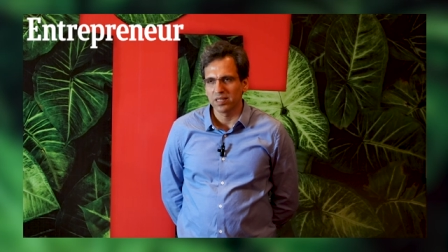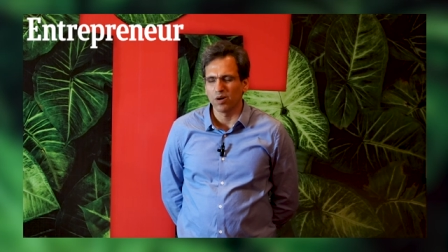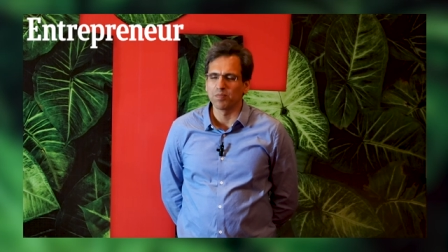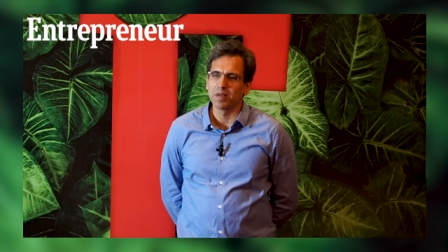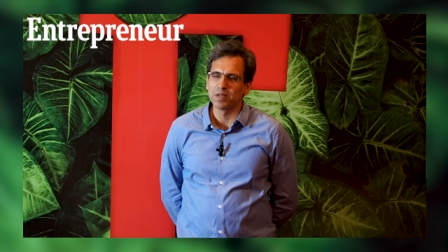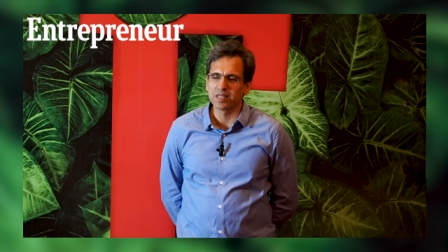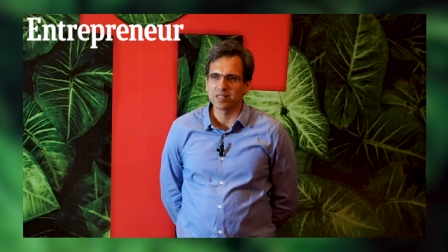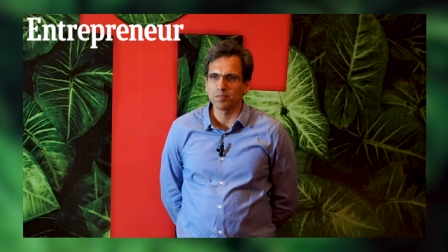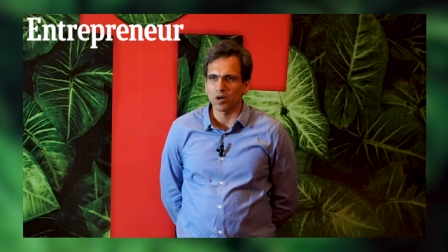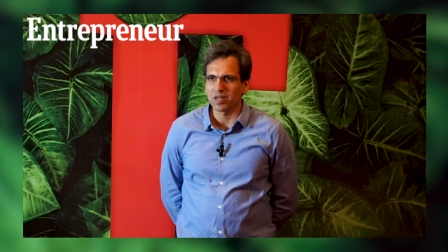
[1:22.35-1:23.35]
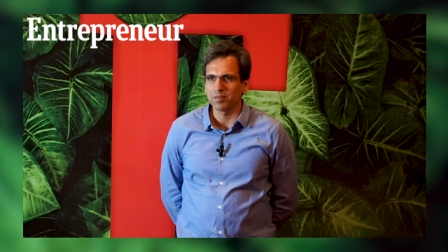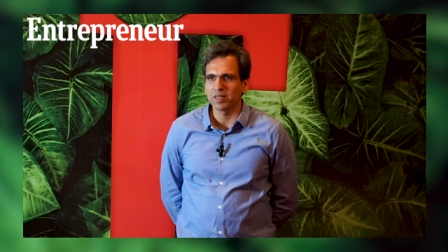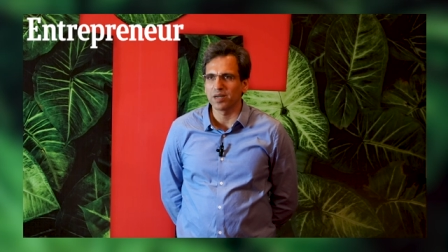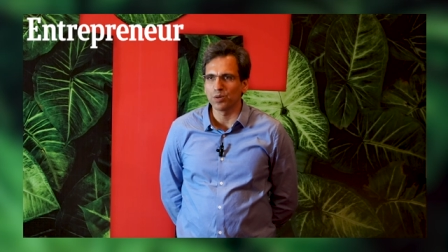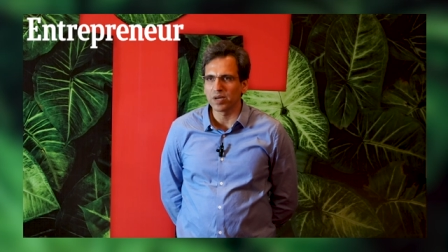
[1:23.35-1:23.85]
Or maybe there's a product,
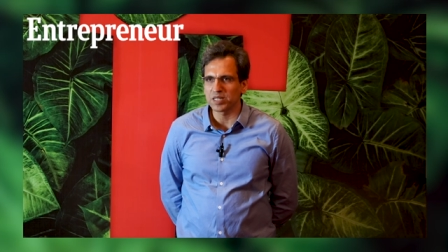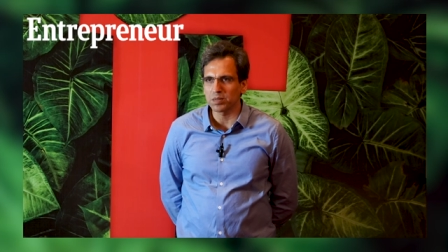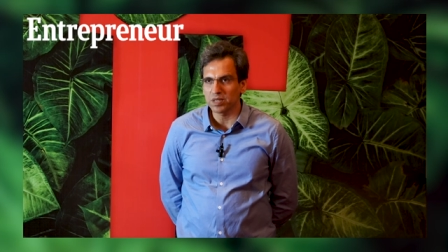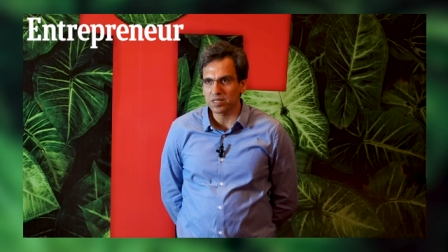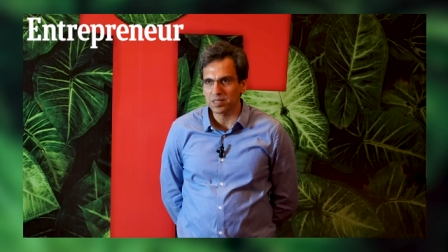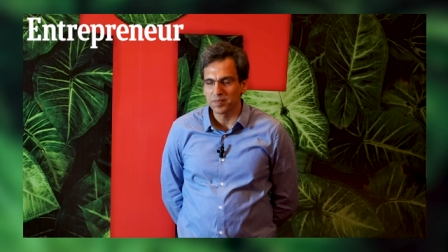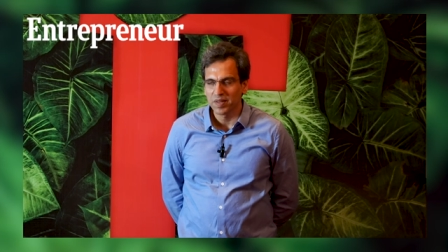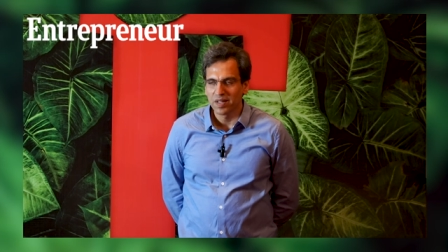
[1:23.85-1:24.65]
but there are no customers.